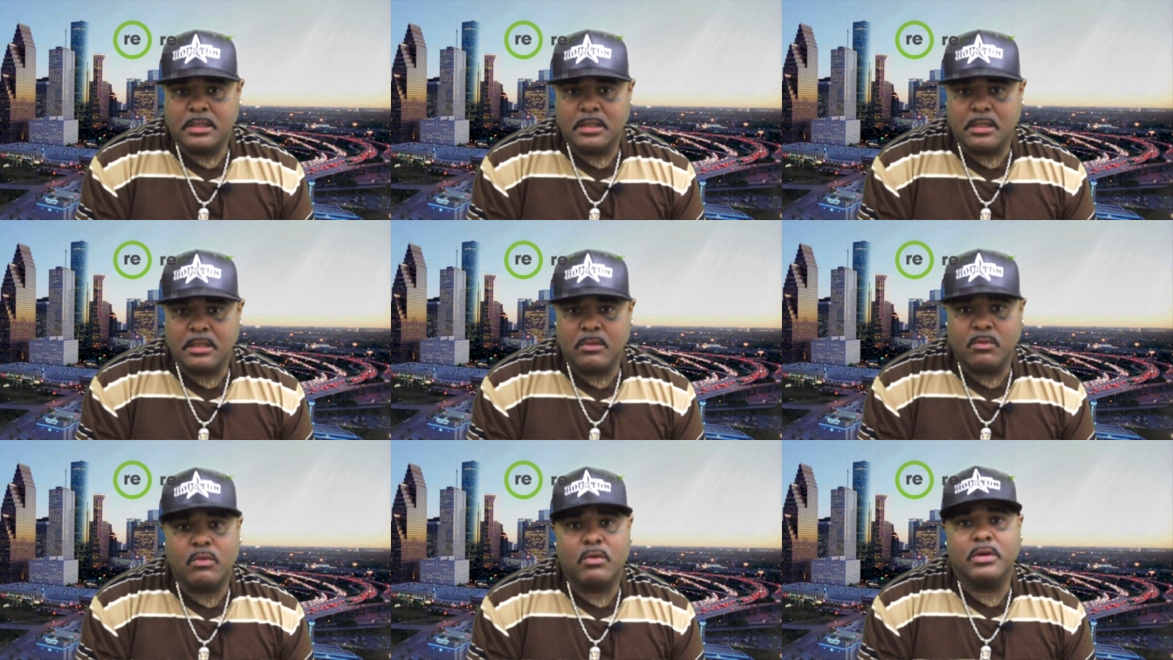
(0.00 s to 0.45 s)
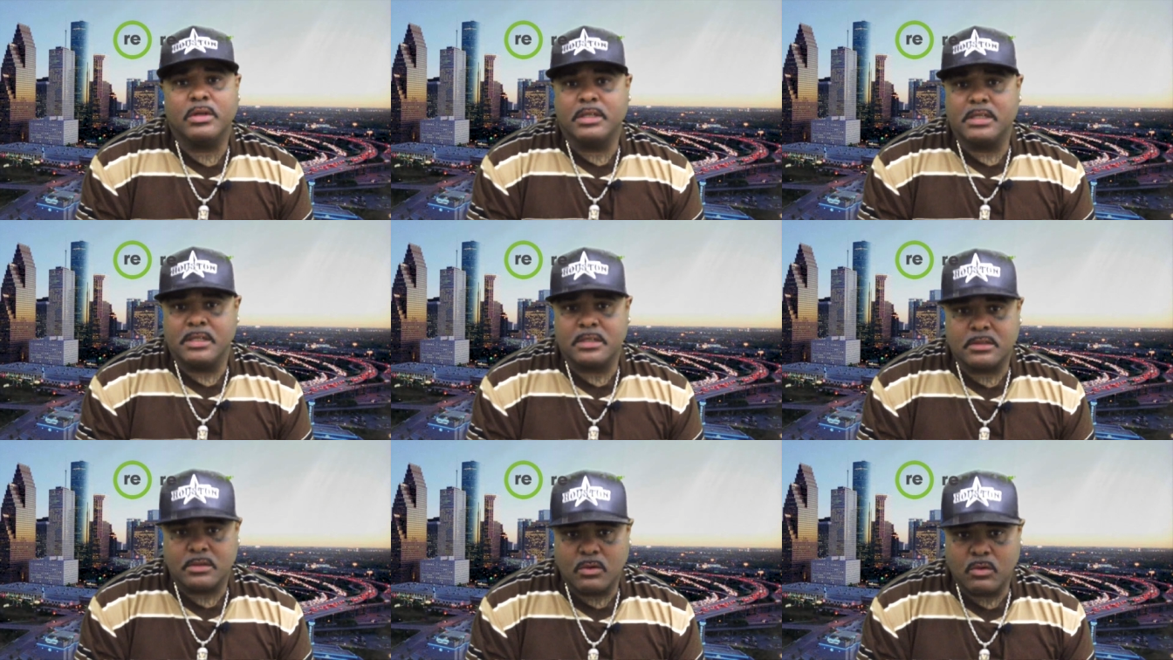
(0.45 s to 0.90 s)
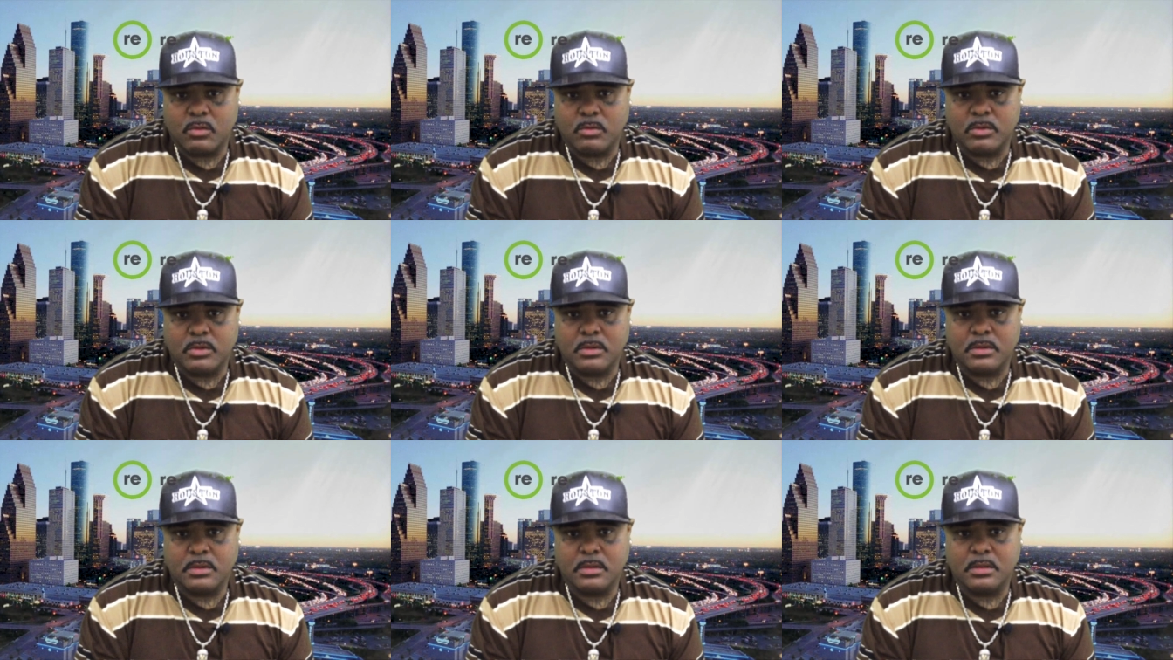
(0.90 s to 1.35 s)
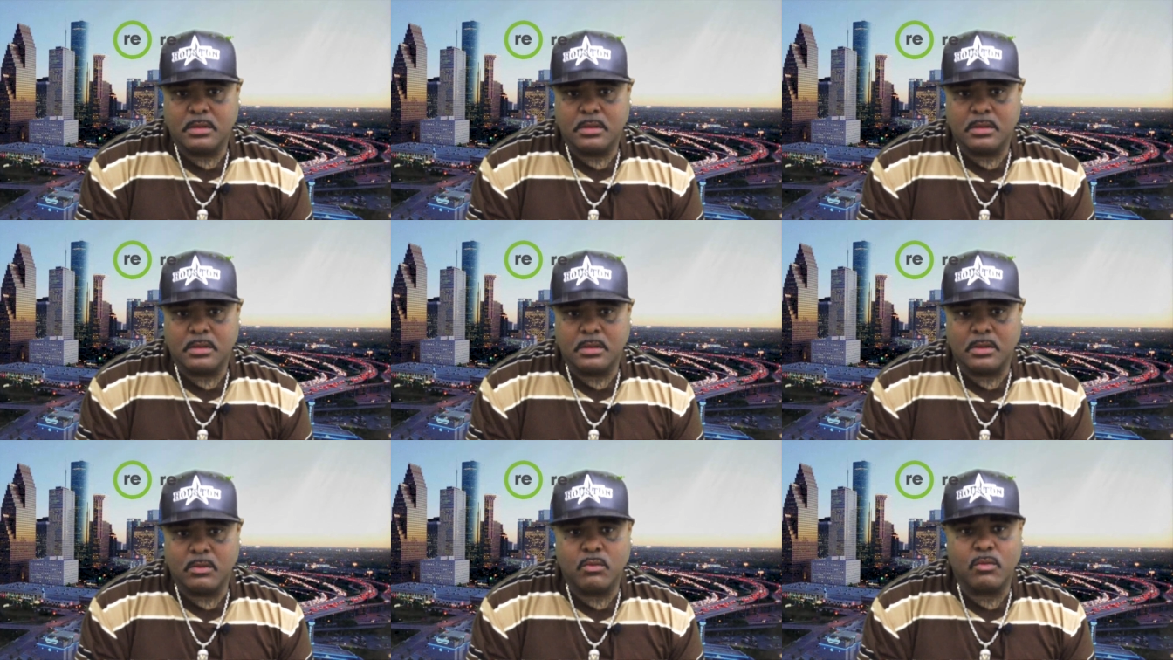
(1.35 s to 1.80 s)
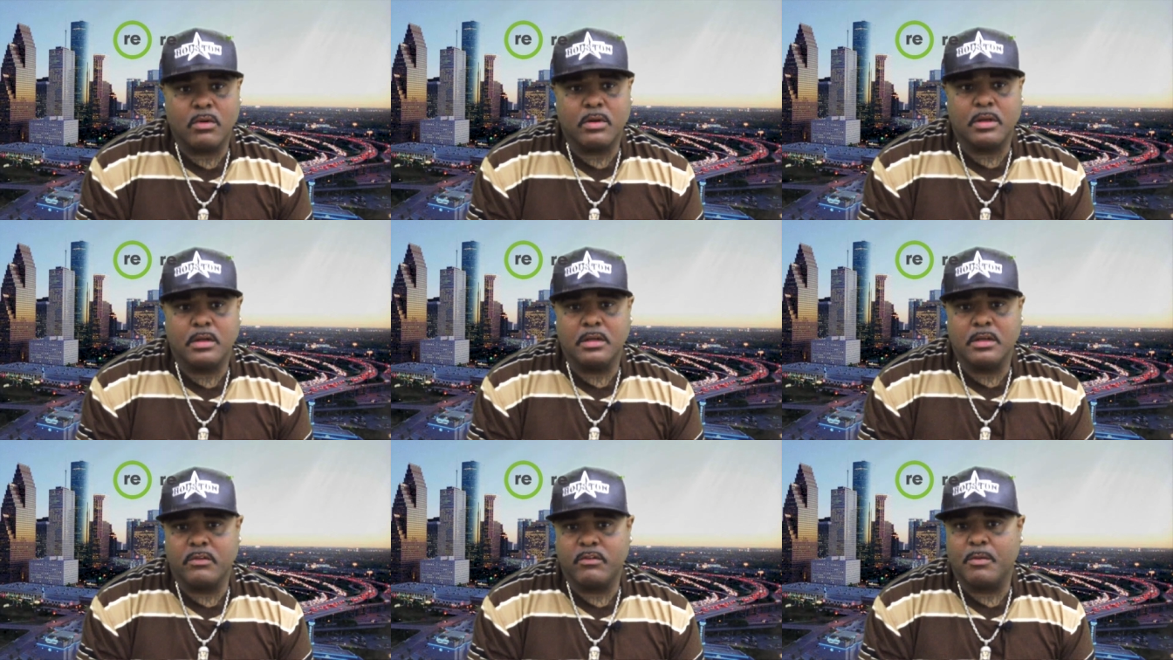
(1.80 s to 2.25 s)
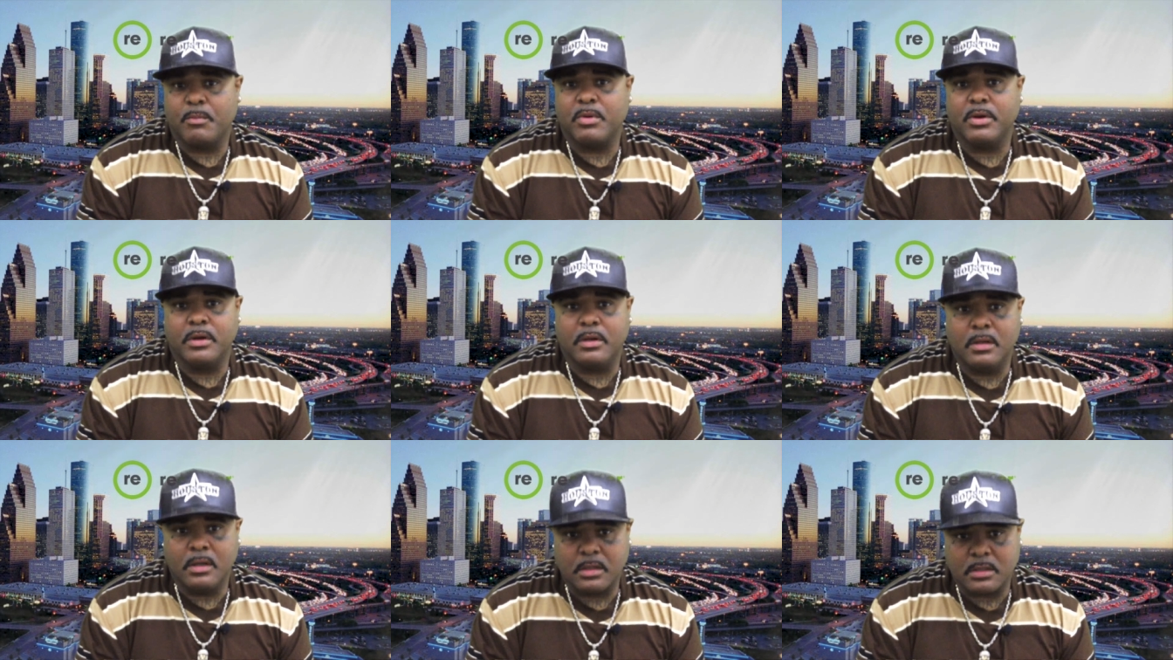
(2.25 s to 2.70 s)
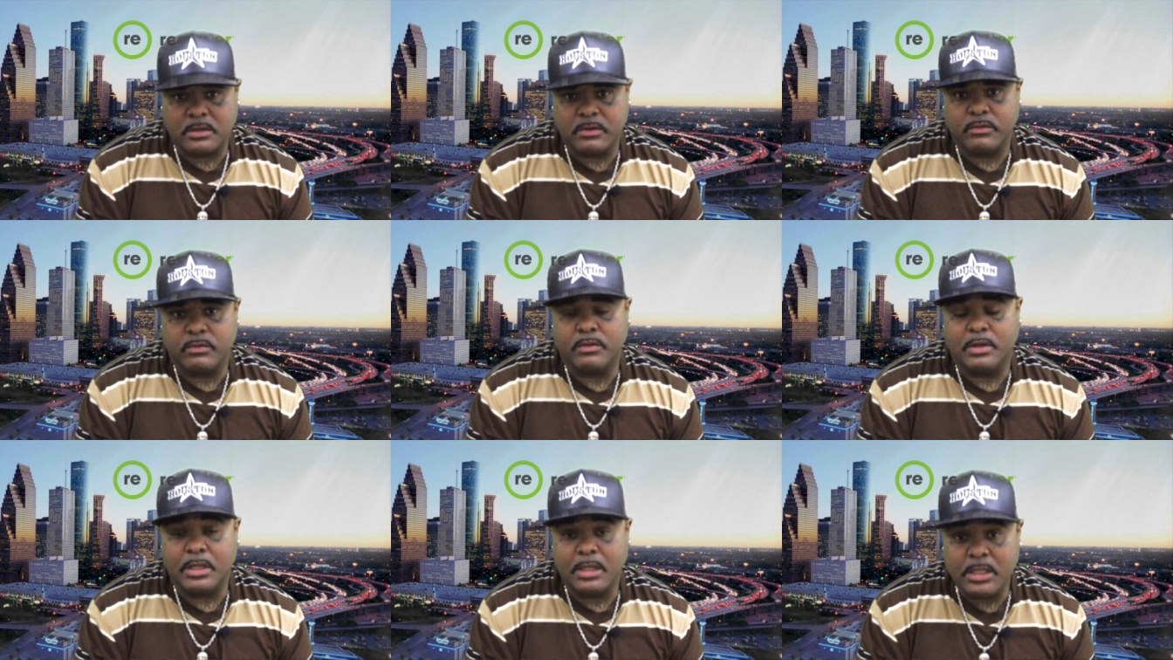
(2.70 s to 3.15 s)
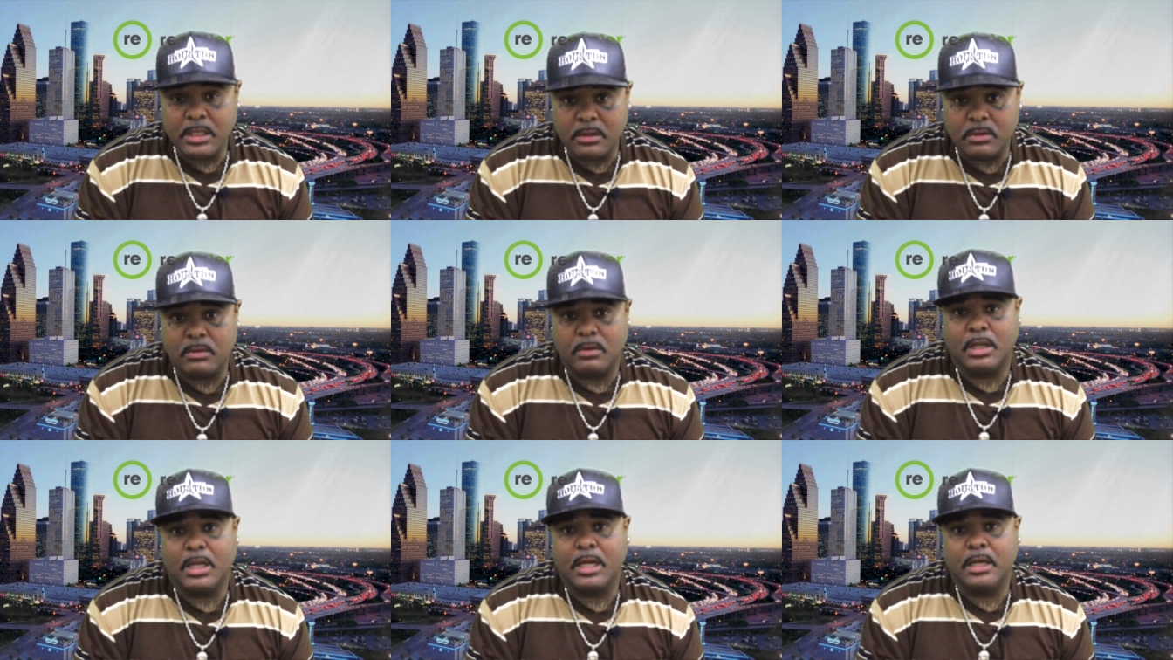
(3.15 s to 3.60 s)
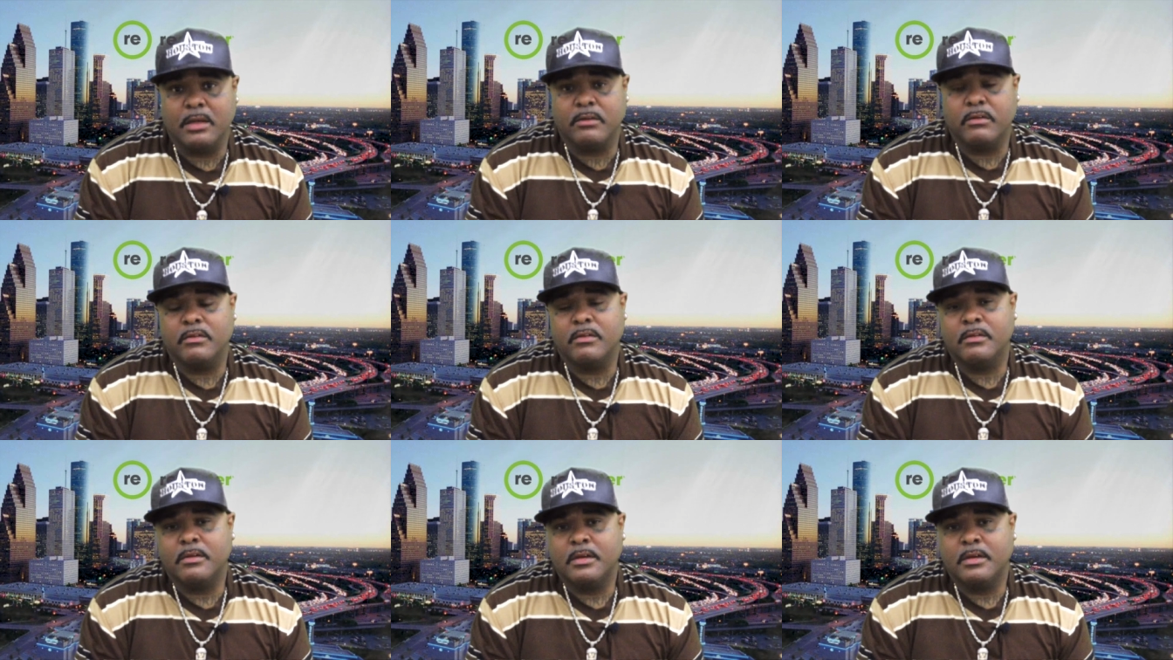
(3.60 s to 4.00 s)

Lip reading: that want to get sober, that want to live a productive, legal life,